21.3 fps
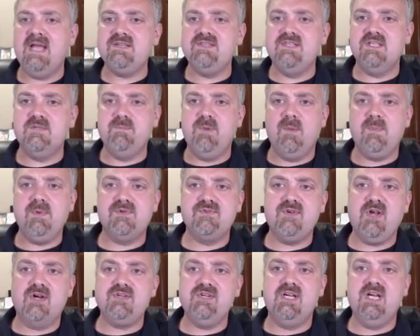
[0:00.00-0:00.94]
Next, this
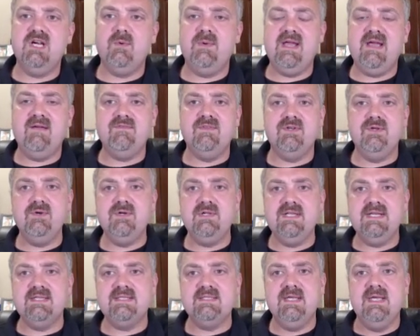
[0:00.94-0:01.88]
purple structure here, we have the
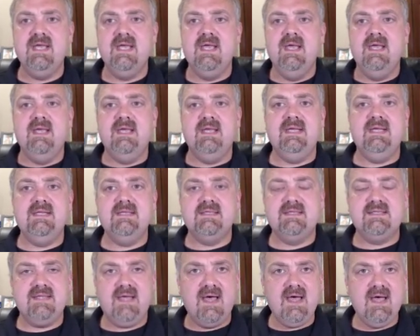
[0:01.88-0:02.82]
nucleus.
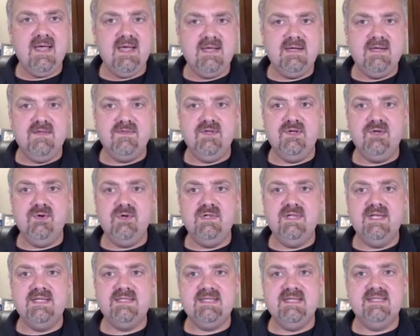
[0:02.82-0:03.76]
Inside the
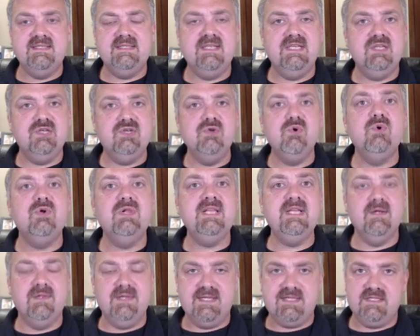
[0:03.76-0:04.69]
nucleus is the
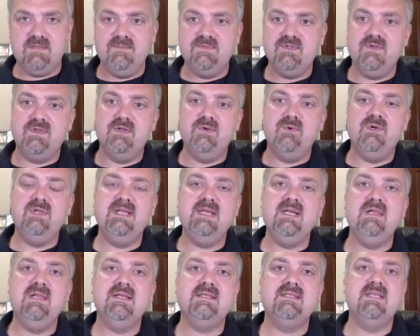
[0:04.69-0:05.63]
nucleolus. So the
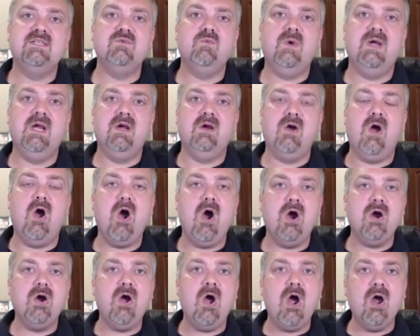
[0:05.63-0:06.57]
nucleolus is
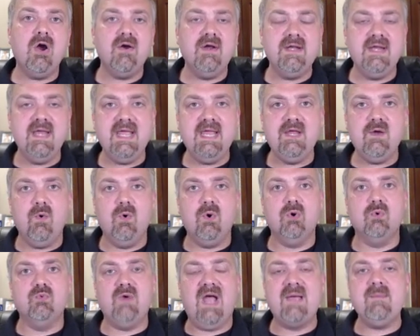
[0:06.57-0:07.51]
where
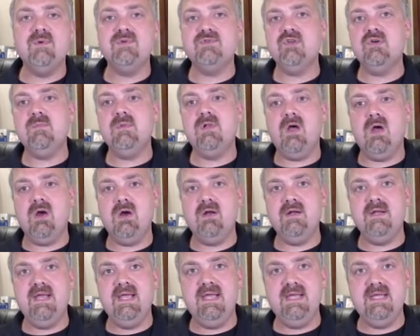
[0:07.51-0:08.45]
rRNA or ribosomal
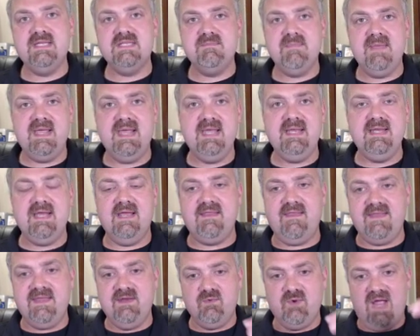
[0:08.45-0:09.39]
RNA is
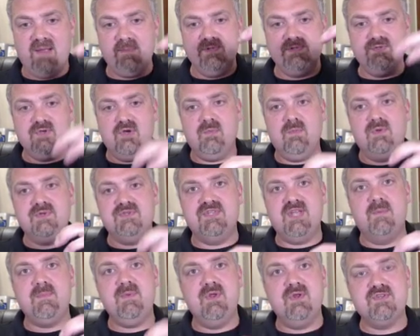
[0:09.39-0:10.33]
made, and then the
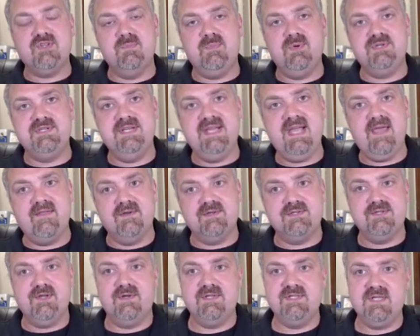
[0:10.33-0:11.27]
ribosomal subunits are put
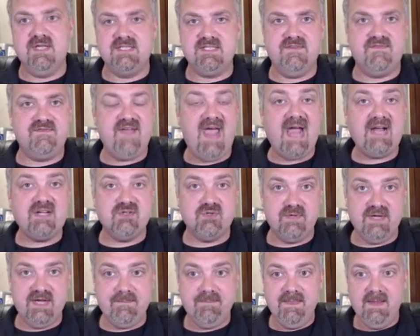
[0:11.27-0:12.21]
together. So it's a
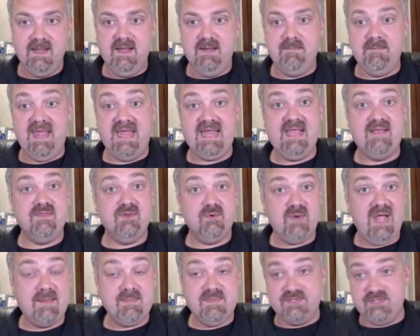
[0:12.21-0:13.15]
factory
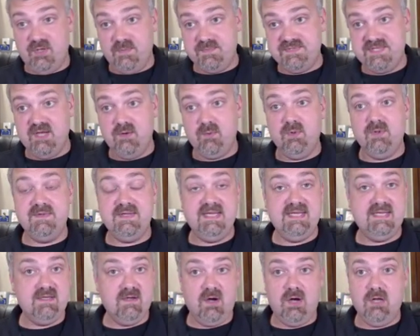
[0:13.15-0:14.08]
making the ribosomes that
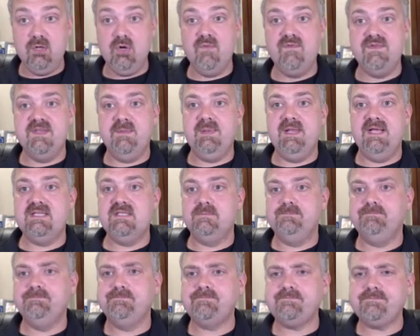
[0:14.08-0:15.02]
we'll need all over the
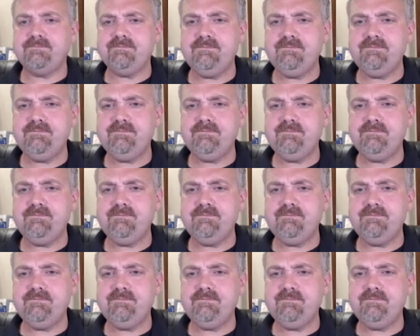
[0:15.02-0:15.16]
place.